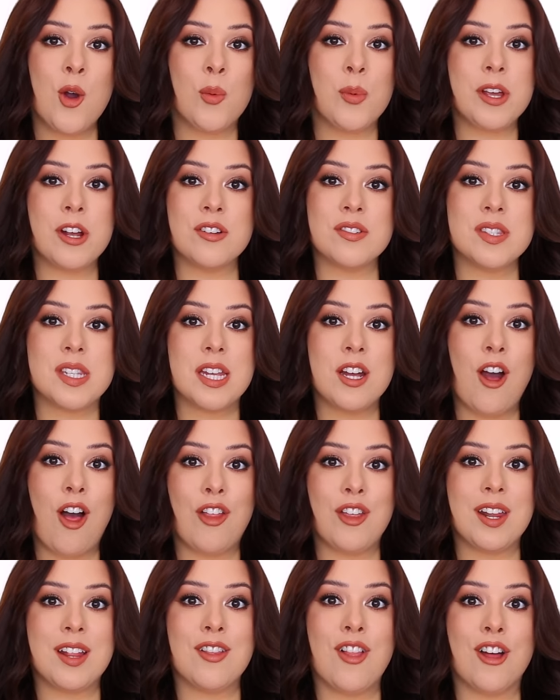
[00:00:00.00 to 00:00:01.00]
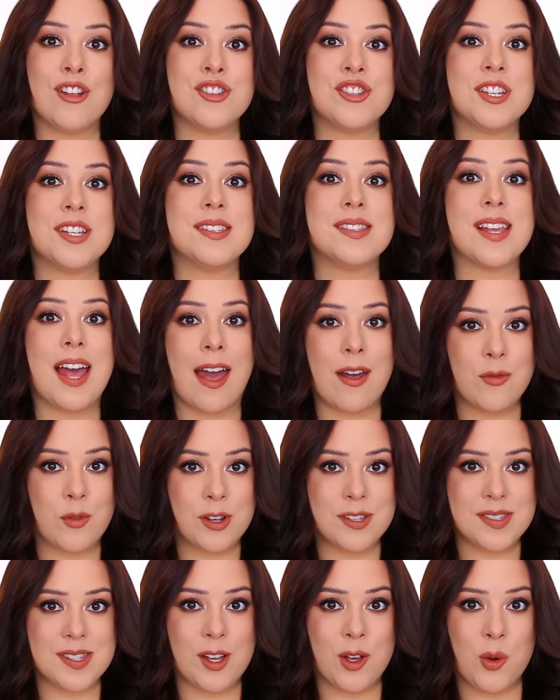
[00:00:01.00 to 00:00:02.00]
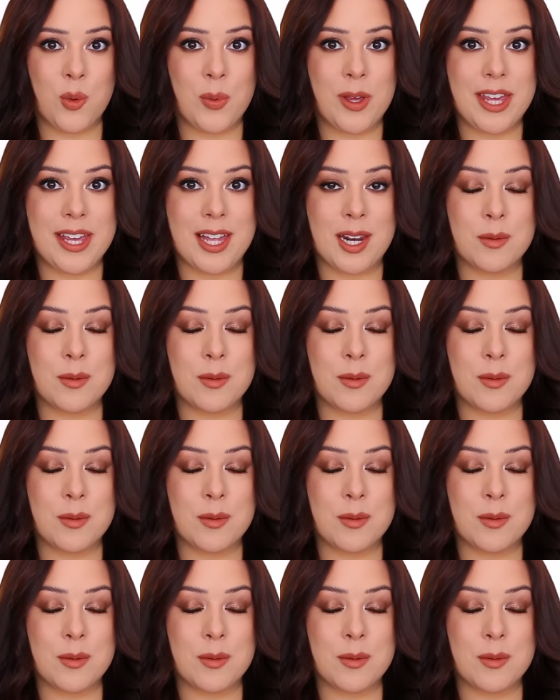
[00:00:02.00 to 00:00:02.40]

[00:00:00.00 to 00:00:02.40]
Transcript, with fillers: we are seeing holiday launches every single week,